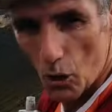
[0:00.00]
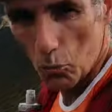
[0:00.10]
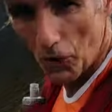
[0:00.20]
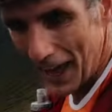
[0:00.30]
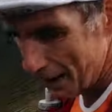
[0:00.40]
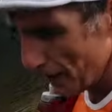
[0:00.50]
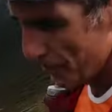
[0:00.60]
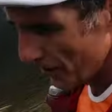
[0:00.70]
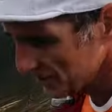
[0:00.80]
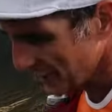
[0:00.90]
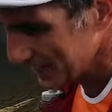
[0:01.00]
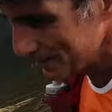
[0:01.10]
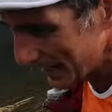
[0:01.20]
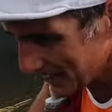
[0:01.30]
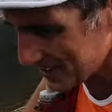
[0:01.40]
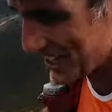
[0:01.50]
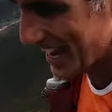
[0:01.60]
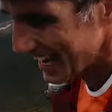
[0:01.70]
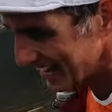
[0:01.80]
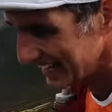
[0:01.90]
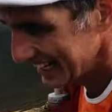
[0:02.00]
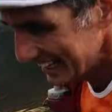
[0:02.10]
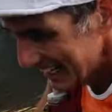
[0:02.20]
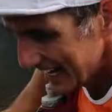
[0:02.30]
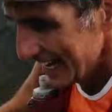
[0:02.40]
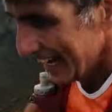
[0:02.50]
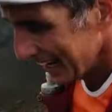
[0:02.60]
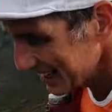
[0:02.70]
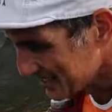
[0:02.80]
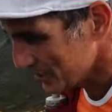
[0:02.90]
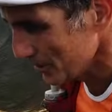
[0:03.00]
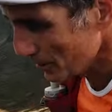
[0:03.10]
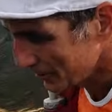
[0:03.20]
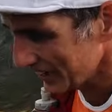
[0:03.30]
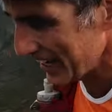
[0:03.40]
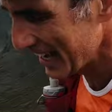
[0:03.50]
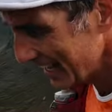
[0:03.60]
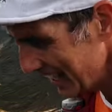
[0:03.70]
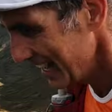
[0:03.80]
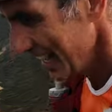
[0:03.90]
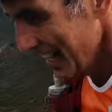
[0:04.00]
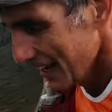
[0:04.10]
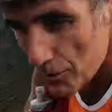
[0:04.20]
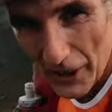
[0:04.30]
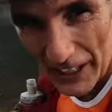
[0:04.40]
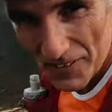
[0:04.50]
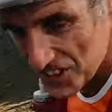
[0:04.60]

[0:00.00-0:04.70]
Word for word: one hour thirteen minutes into the Ring of